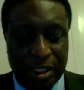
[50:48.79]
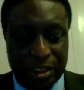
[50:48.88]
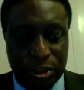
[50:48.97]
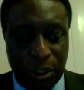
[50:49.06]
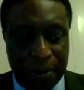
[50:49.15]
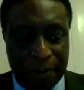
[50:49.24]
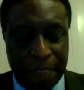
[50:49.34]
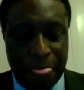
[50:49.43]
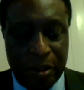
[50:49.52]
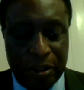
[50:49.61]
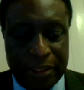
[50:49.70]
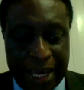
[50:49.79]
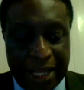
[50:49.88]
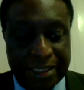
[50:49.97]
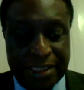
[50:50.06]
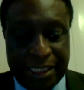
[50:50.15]
So
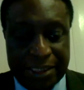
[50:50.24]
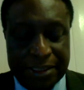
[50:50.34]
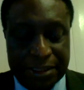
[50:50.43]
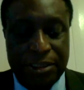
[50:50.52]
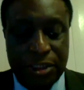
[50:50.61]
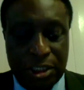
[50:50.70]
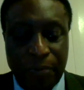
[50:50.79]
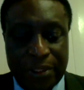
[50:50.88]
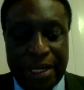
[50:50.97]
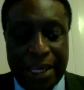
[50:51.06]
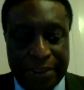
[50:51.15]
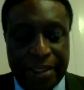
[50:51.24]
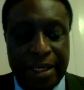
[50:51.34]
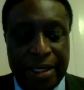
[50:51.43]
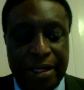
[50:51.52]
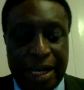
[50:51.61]
that is something I
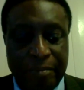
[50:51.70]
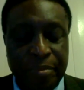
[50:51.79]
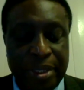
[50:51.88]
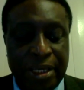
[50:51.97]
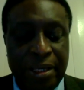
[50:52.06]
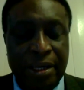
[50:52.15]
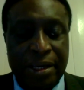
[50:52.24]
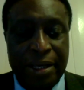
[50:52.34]
think can be